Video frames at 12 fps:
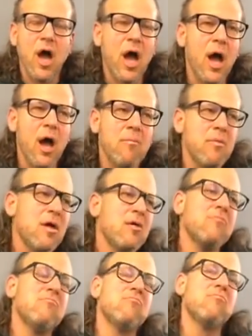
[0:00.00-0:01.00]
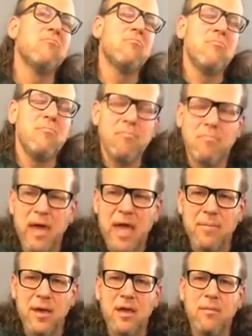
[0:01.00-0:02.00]
Um,
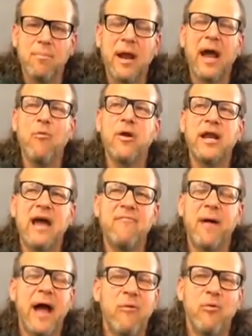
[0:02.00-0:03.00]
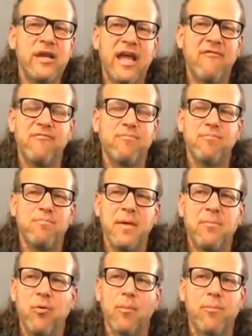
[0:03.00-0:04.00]
maybe, but I wouldn't have my, I wouldn't have
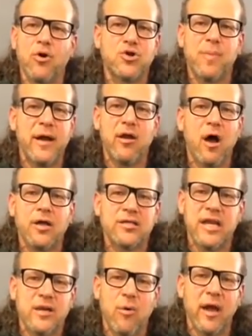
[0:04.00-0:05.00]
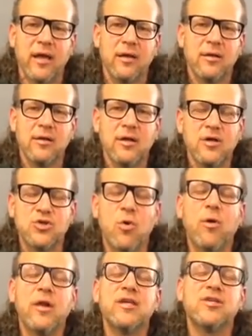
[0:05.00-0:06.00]
people approach my dogs anyway. So
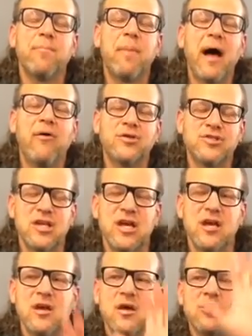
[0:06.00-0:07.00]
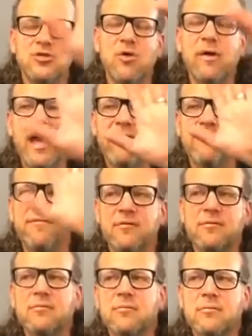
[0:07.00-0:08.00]
what is a policy? Don't have
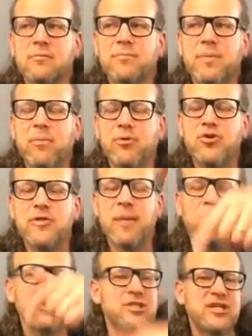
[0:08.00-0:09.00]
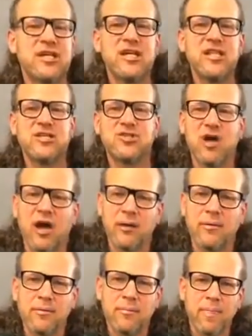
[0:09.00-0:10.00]
people do that. But let's stick to this dog.
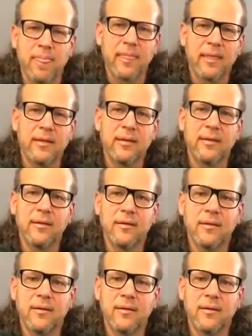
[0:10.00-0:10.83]
Uh, uh,